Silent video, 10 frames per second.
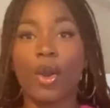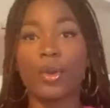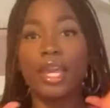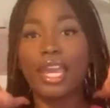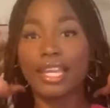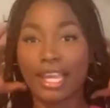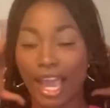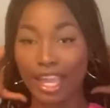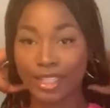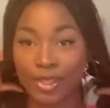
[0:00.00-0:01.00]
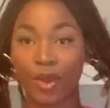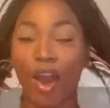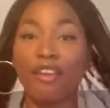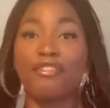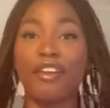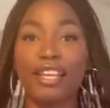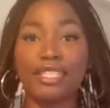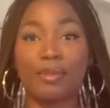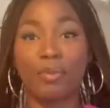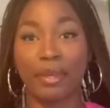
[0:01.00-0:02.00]
Okay guys, so our
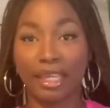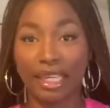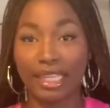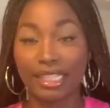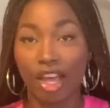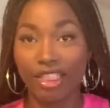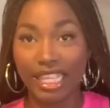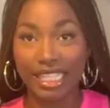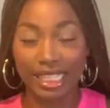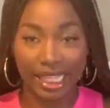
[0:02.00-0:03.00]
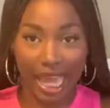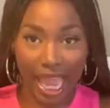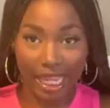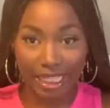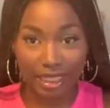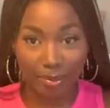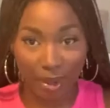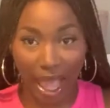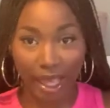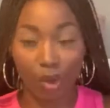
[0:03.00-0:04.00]
first piece are these lined
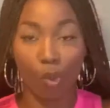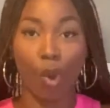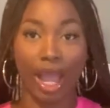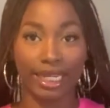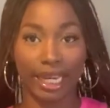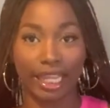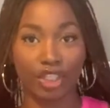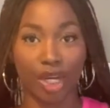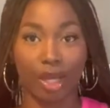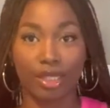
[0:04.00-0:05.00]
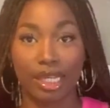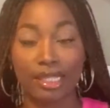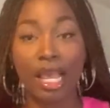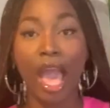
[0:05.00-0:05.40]
black wide leg trousers.